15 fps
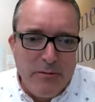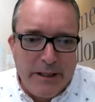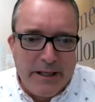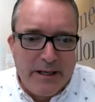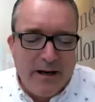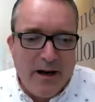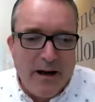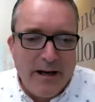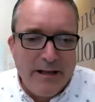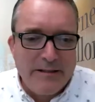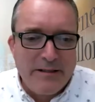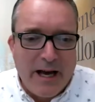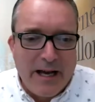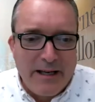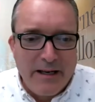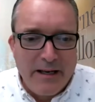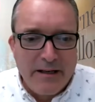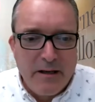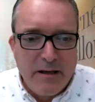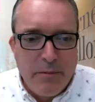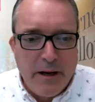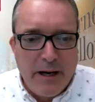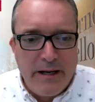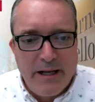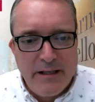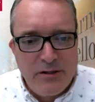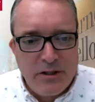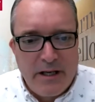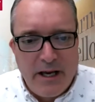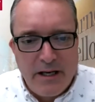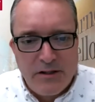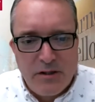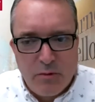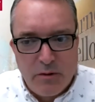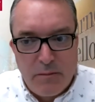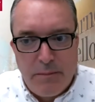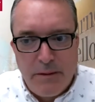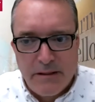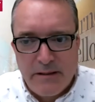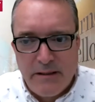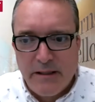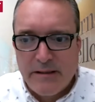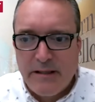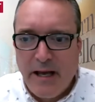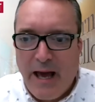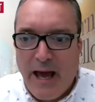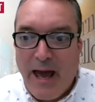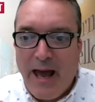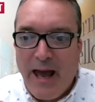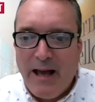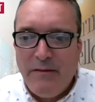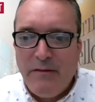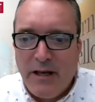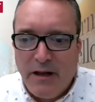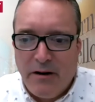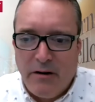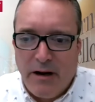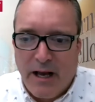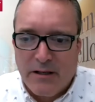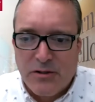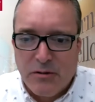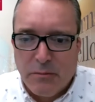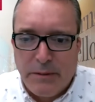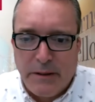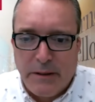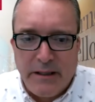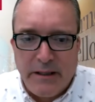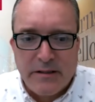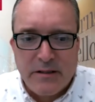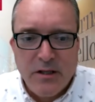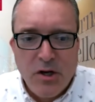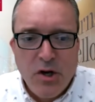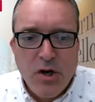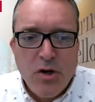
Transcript: because I get to combine education with business and the international piece.